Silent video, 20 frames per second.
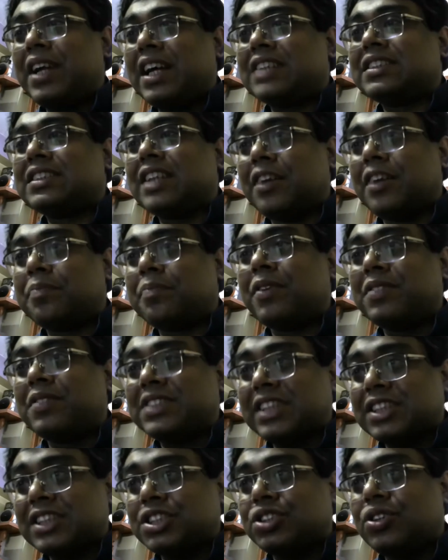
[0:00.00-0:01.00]
precursor of
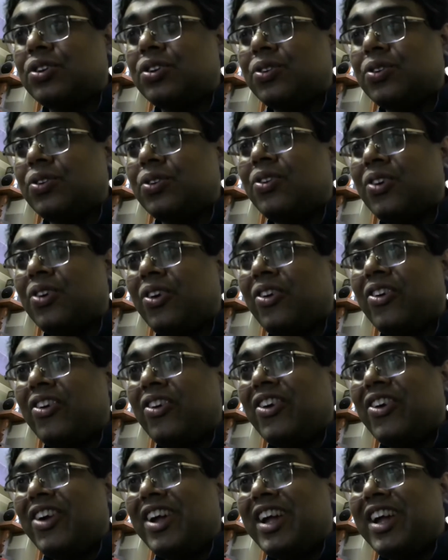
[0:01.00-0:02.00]
Professor Shonku.
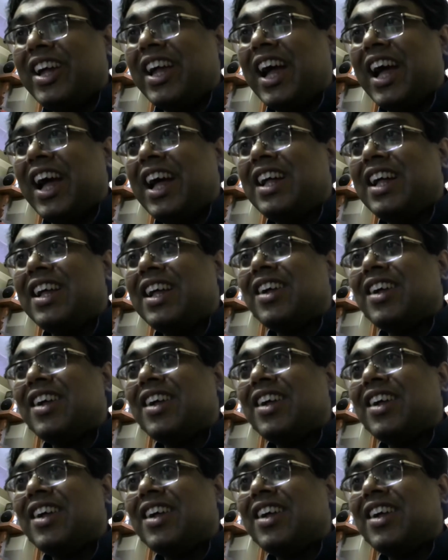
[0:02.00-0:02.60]
yeah Yeah. Very